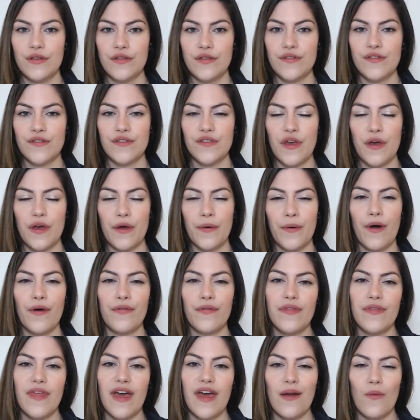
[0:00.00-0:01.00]
So
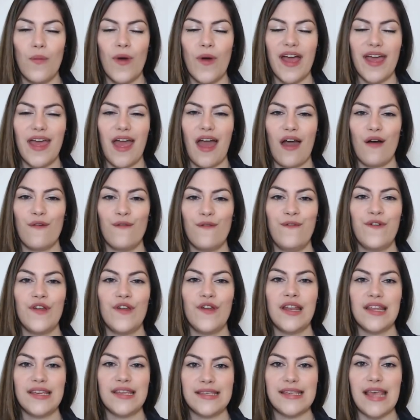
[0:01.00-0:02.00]
on their way out for
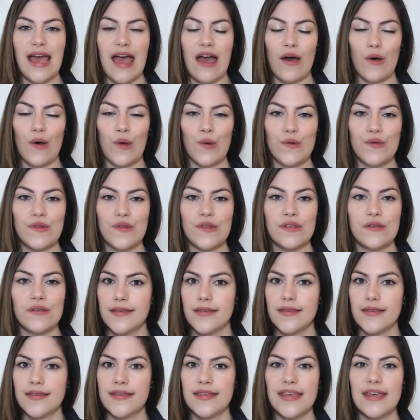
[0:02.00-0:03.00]
Lascelles
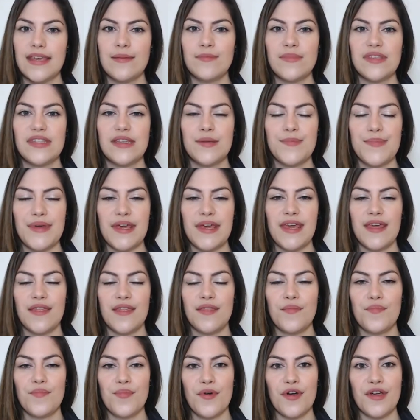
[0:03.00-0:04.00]
seems to be
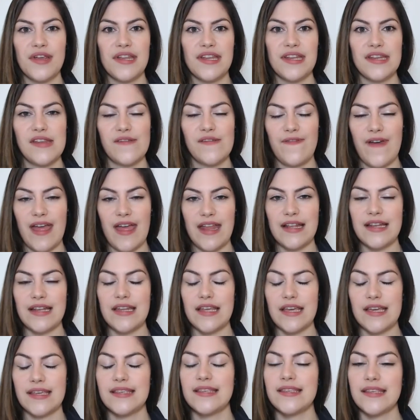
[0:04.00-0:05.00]
the Brighton
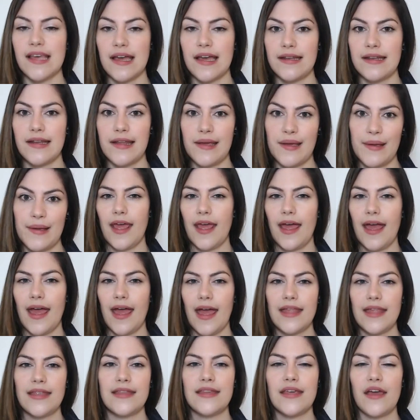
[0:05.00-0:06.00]
defender Suttner,
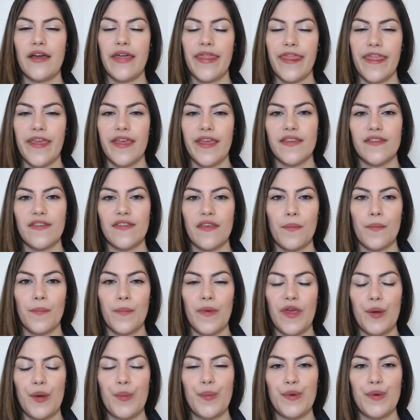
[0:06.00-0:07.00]
and I think some
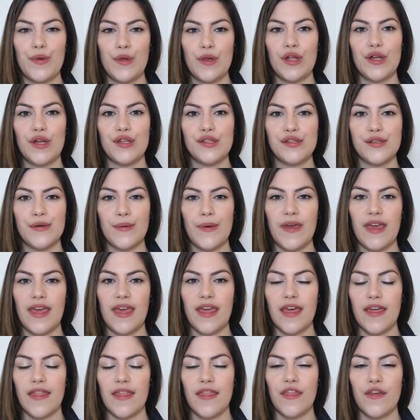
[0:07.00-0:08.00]
people are
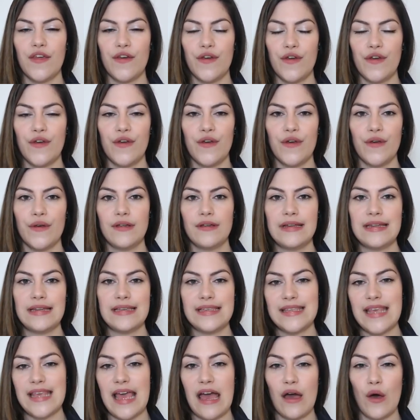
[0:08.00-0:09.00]
doing the
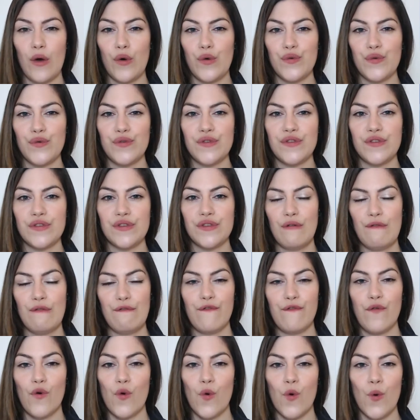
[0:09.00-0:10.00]
Lascelles
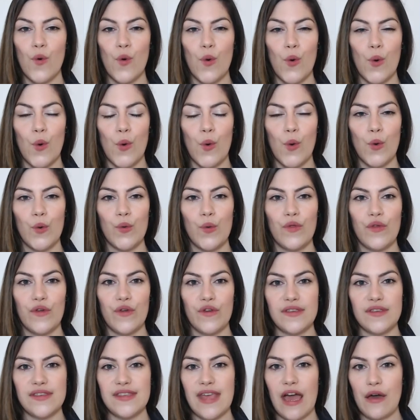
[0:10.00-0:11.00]
for
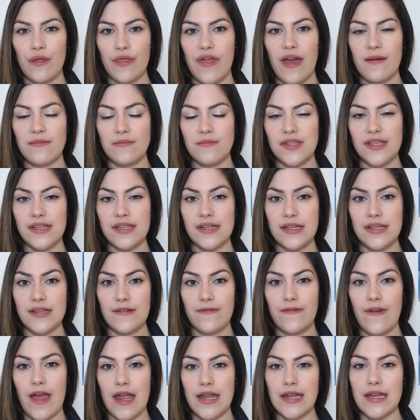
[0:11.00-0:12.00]
the Southampton
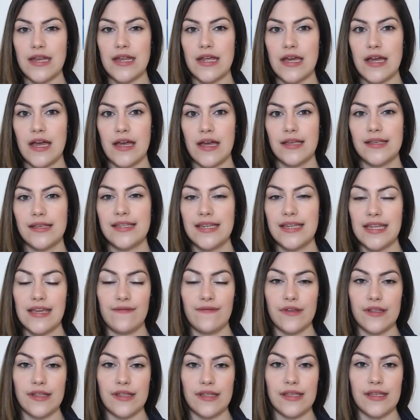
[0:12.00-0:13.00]
defender
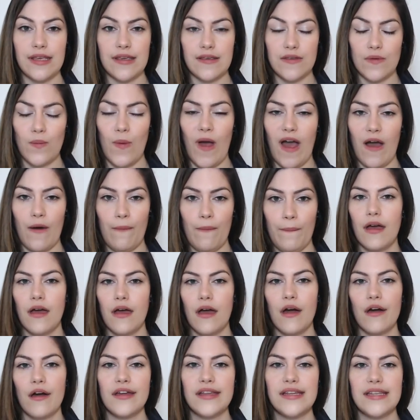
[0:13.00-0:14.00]
Stevens as well.
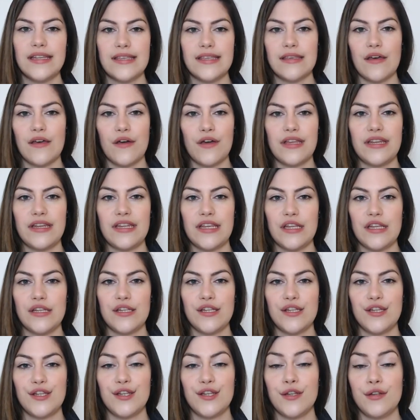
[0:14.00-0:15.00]
I decided
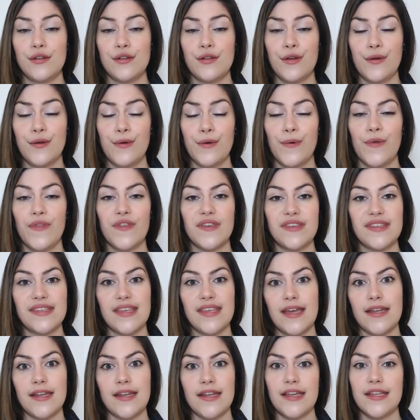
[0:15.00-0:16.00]
to do the
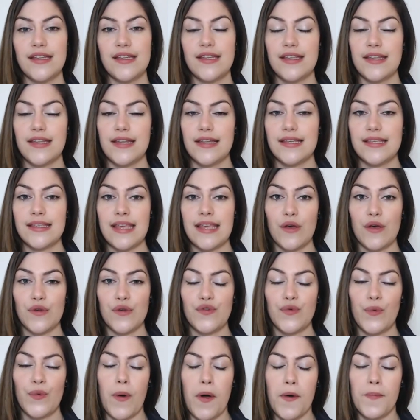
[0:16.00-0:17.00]
Suttner to
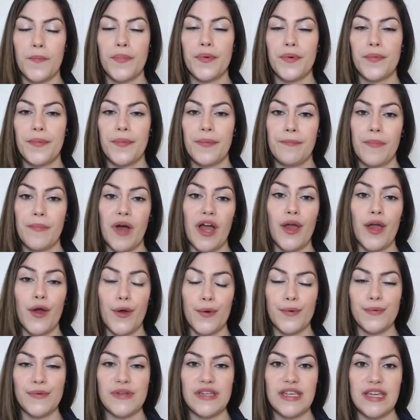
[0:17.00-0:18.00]
Lascelles swap in my
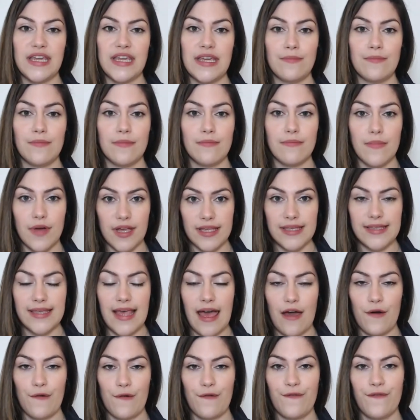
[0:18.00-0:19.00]
own team
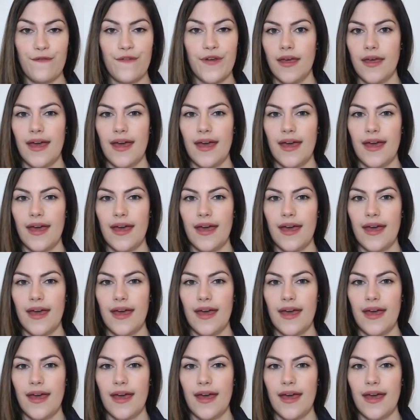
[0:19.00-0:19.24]
myself.